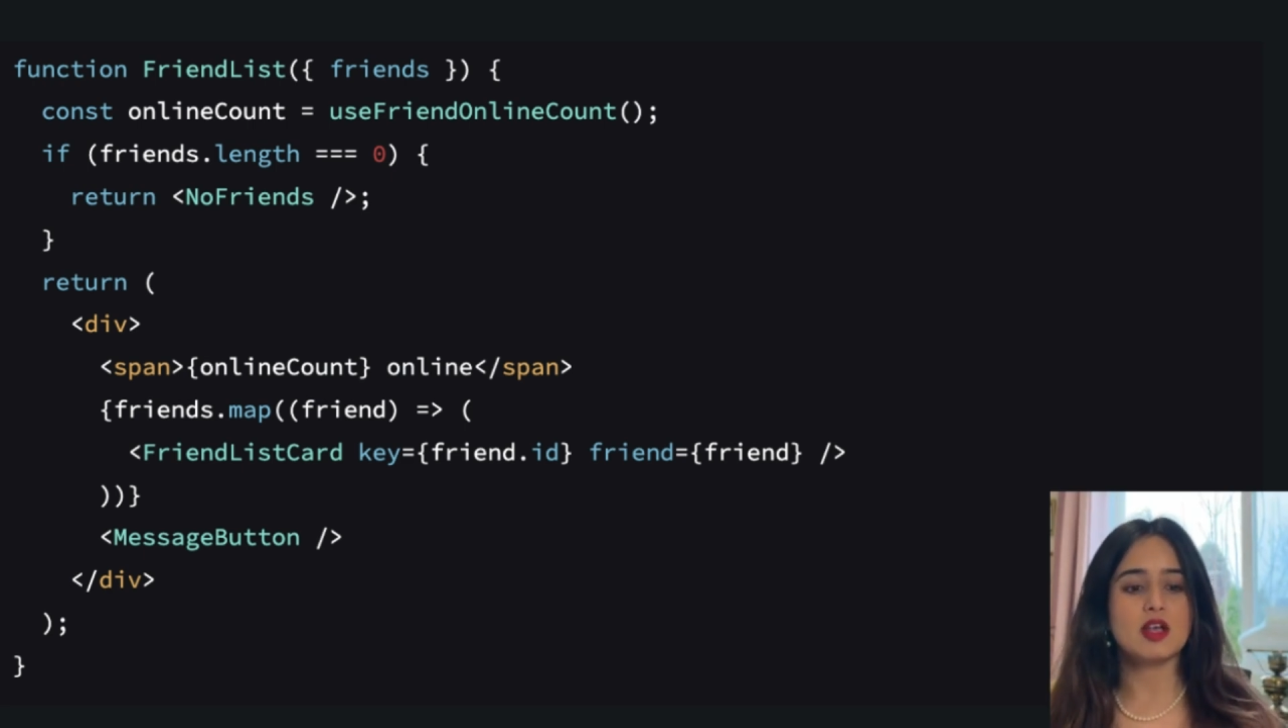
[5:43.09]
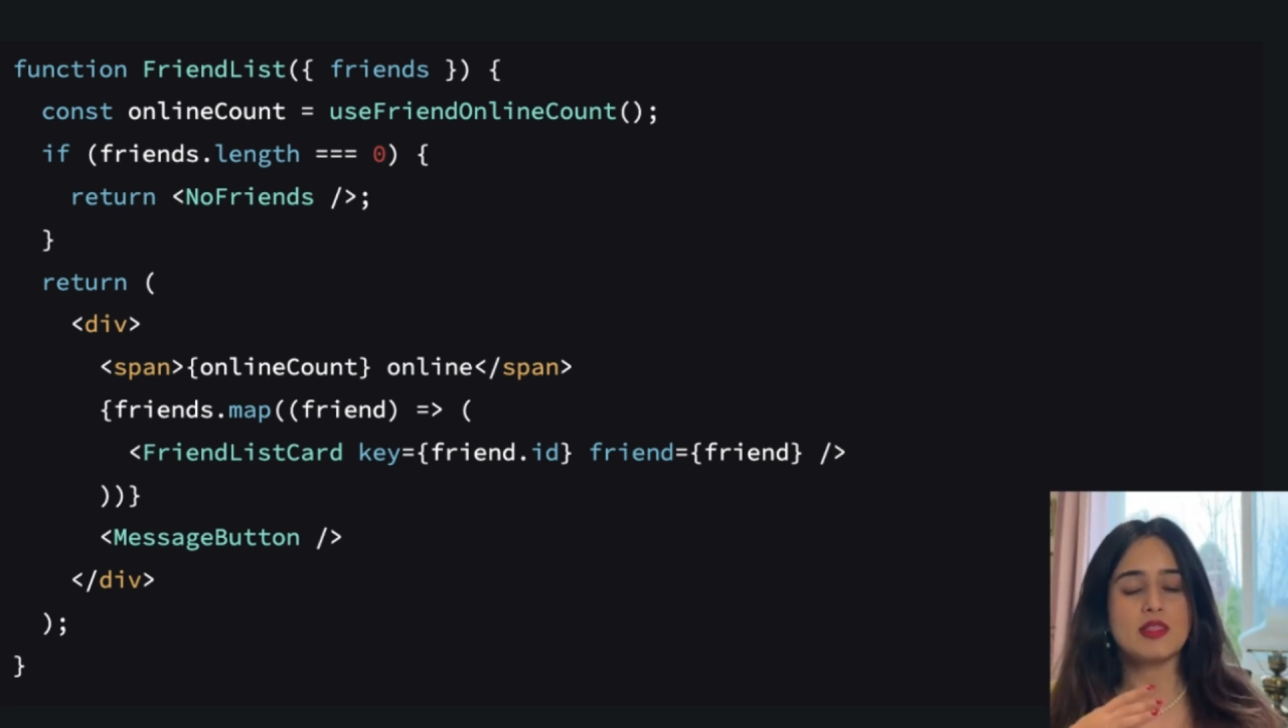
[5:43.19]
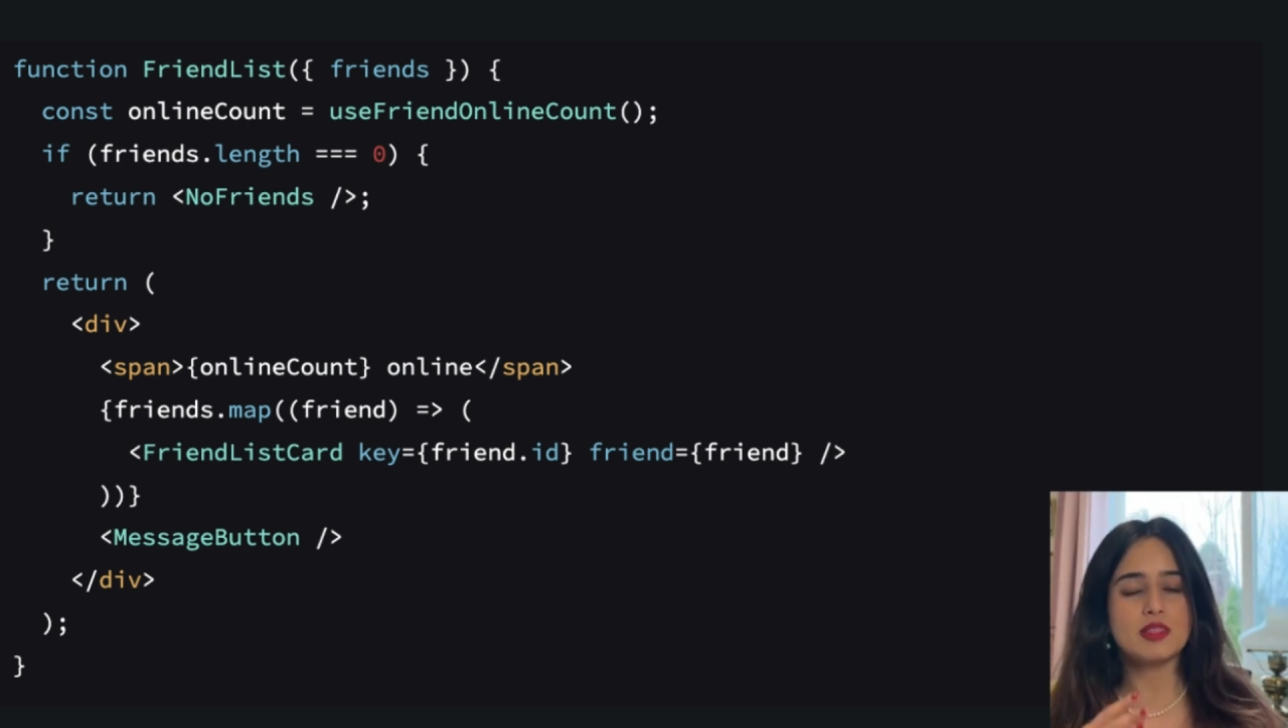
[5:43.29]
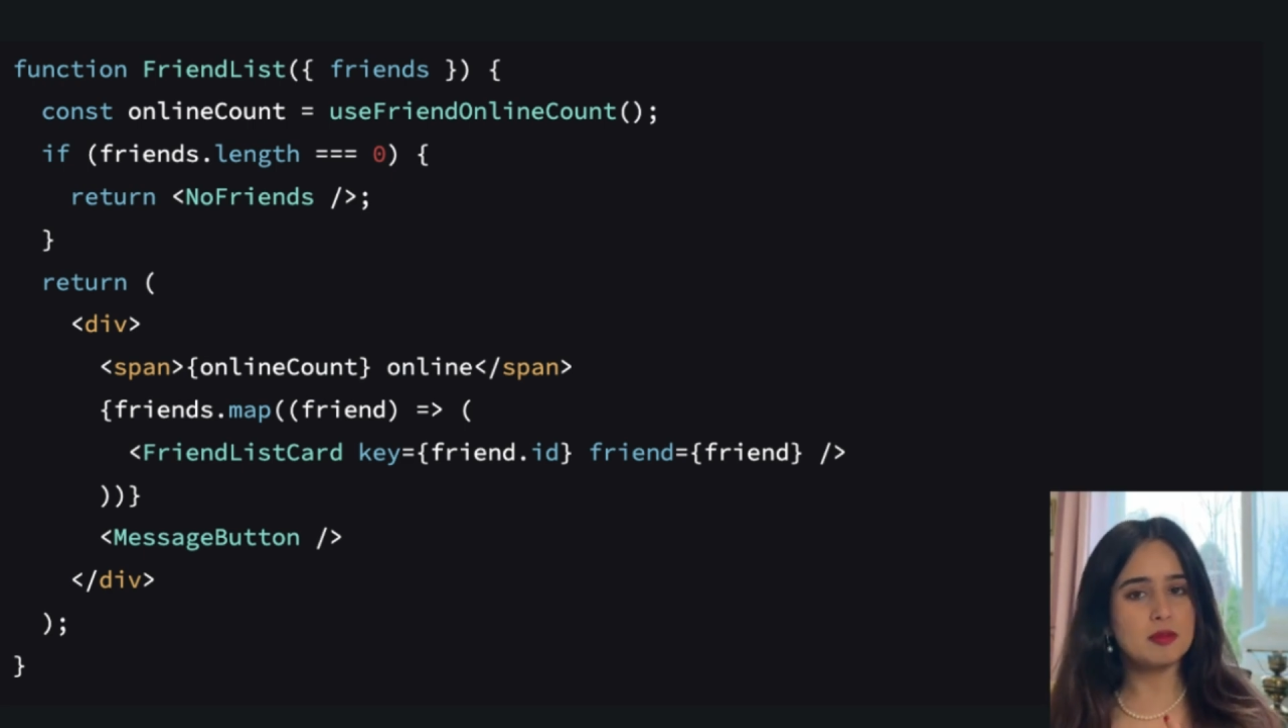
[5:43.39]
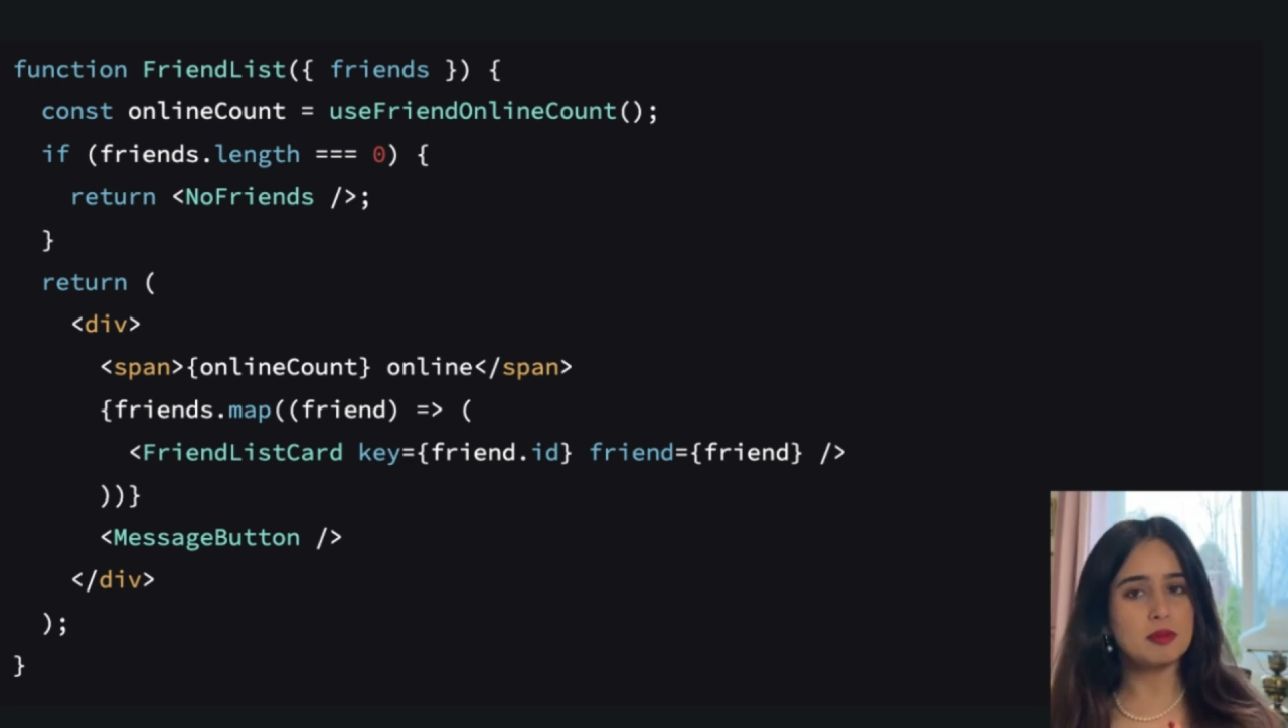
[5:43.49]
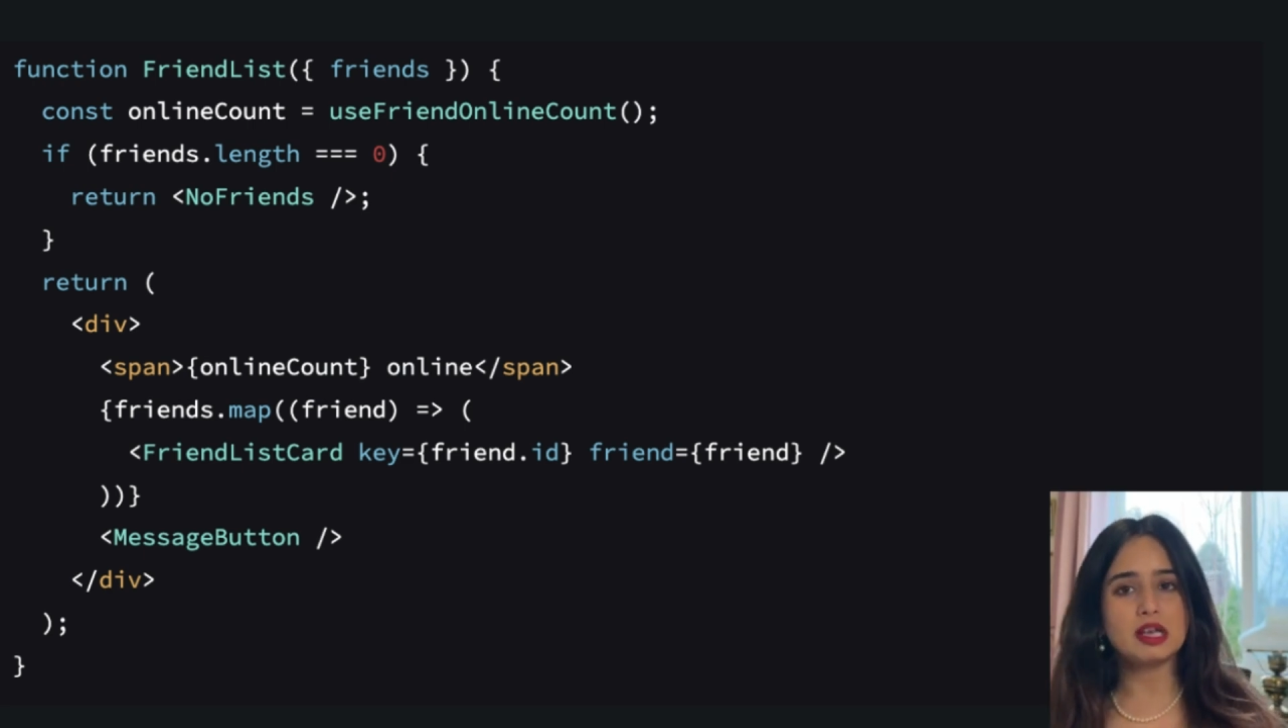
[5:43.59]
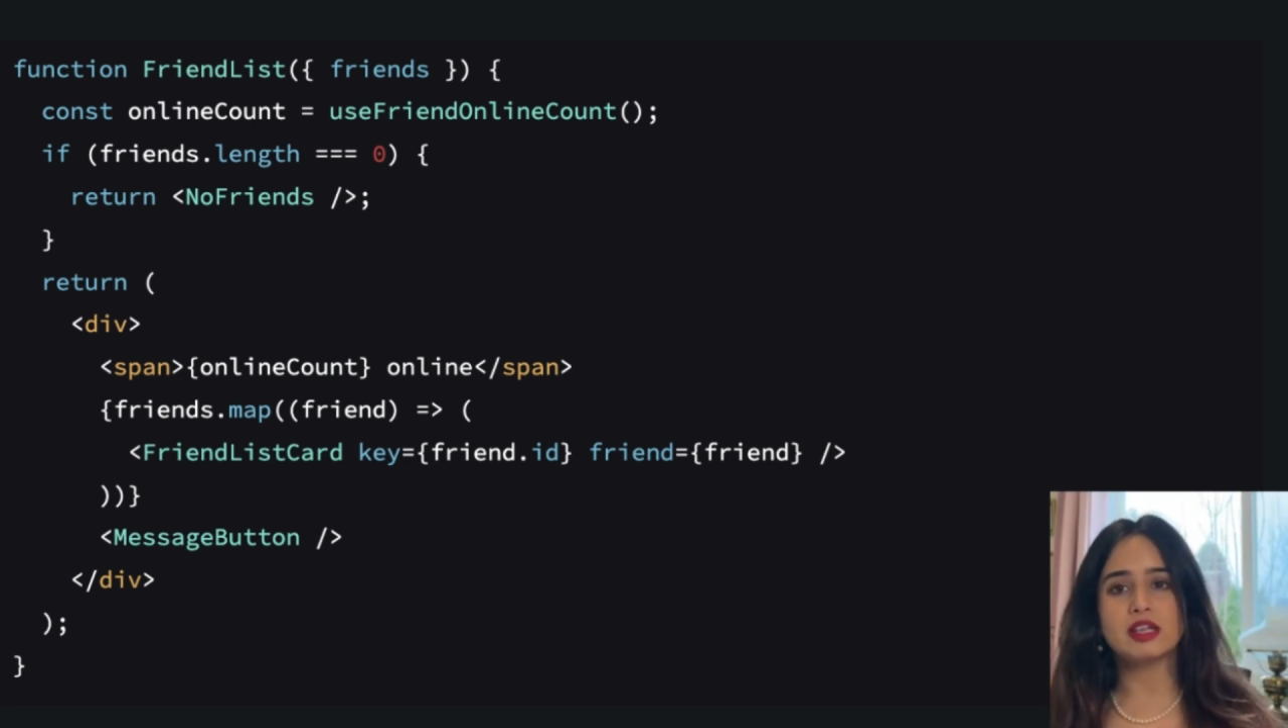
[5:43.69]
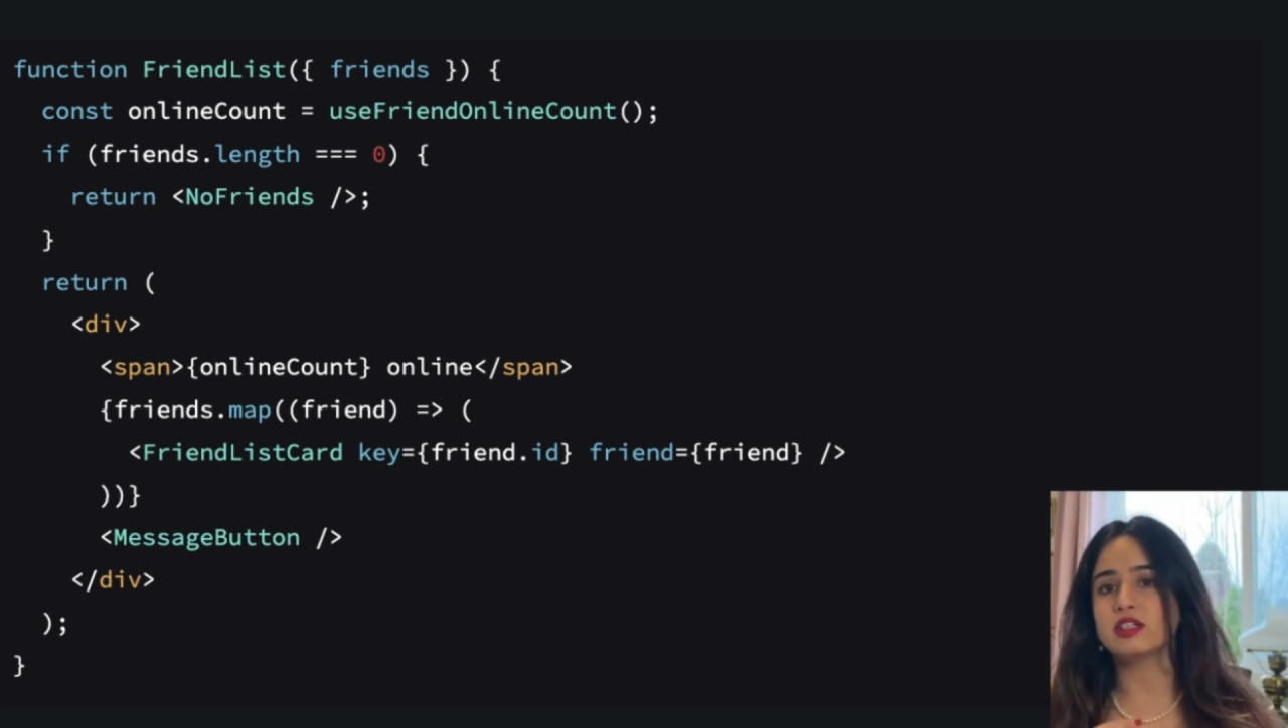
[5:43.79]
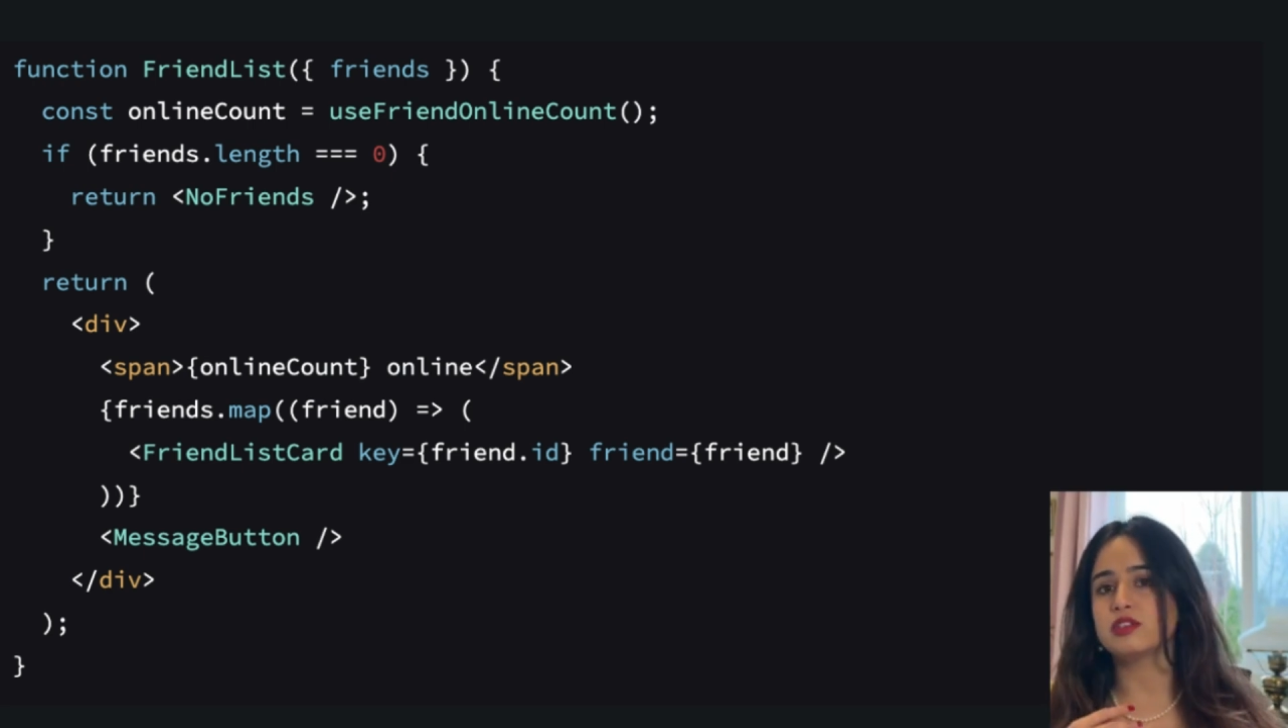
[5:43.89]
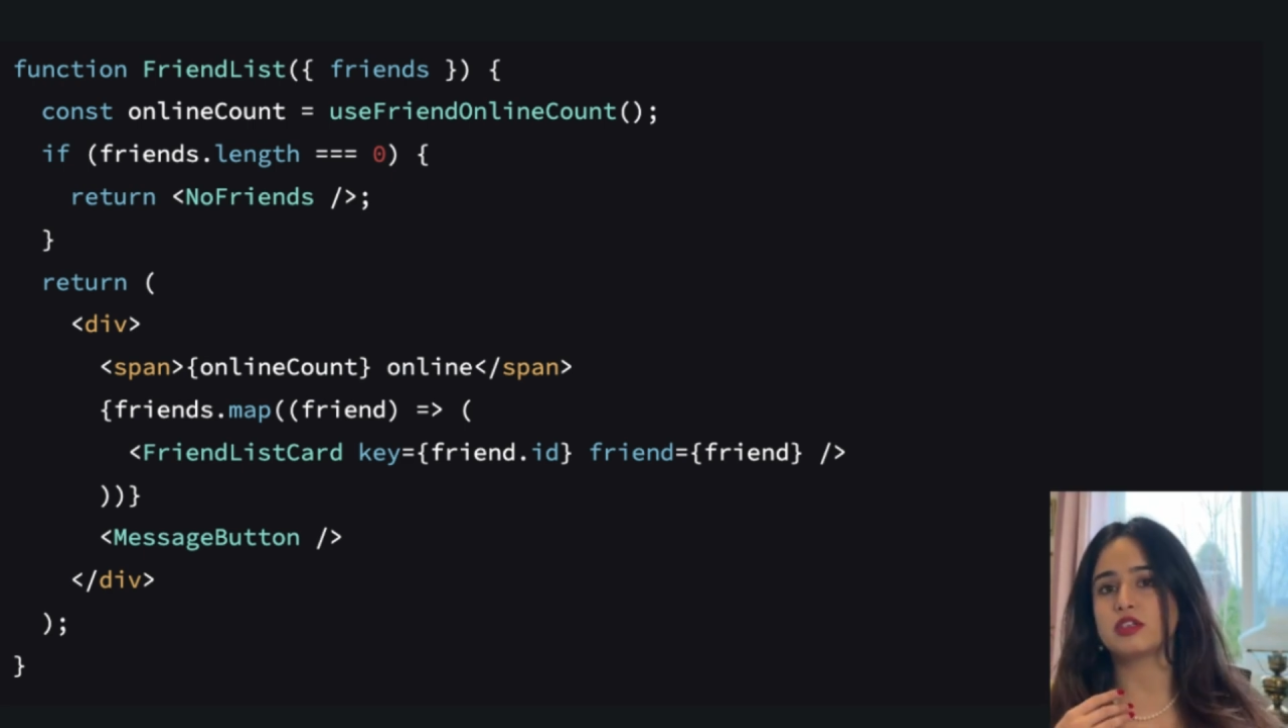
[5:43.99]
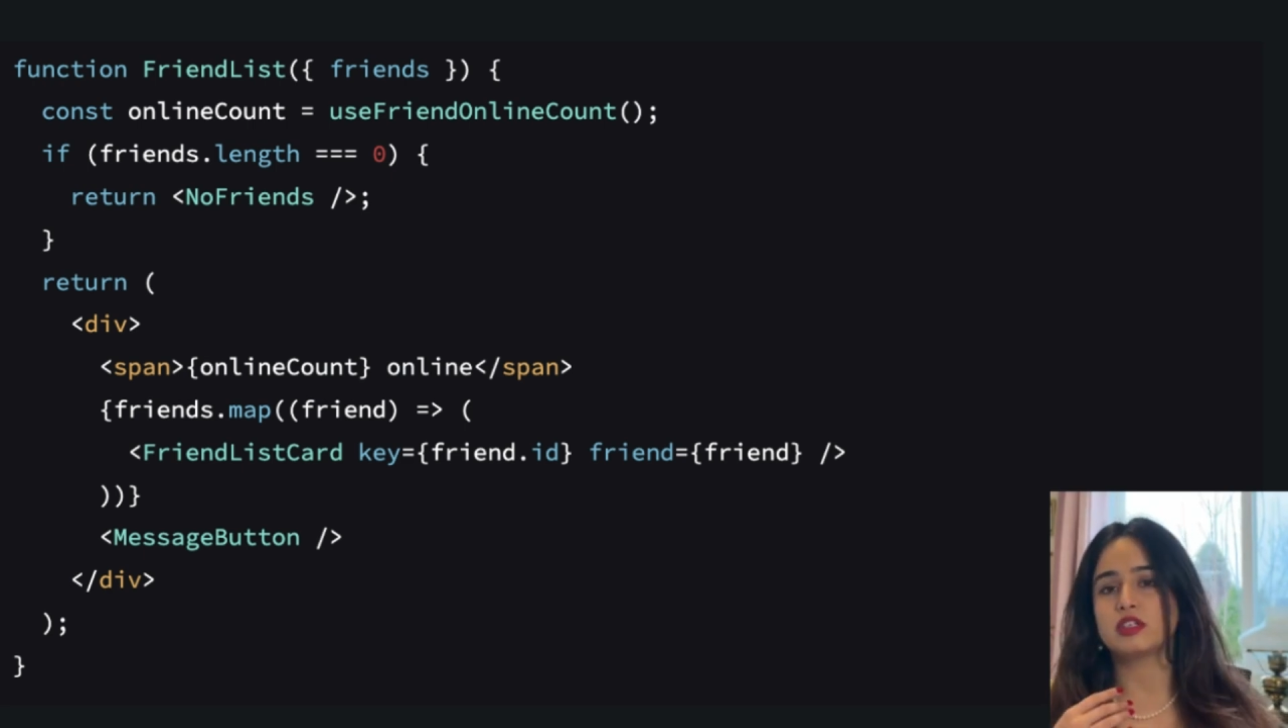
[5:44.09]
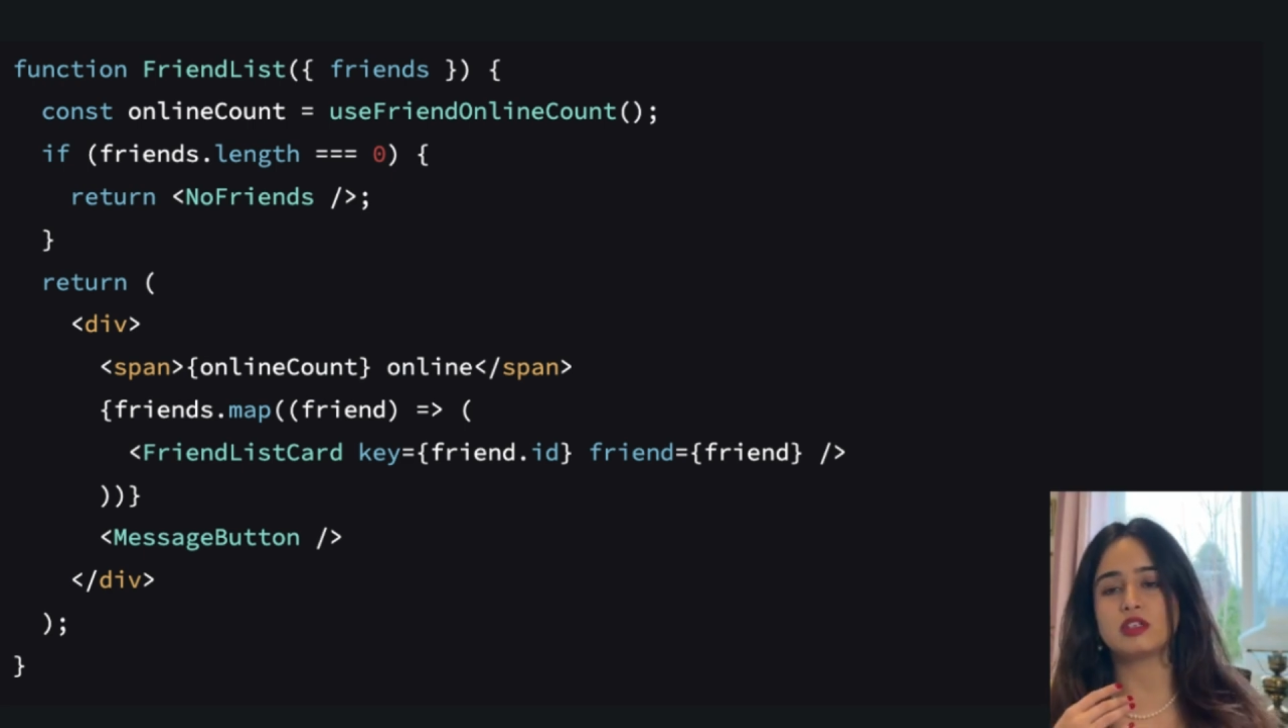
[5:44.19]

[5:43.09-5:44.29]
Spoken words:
thereby leading to a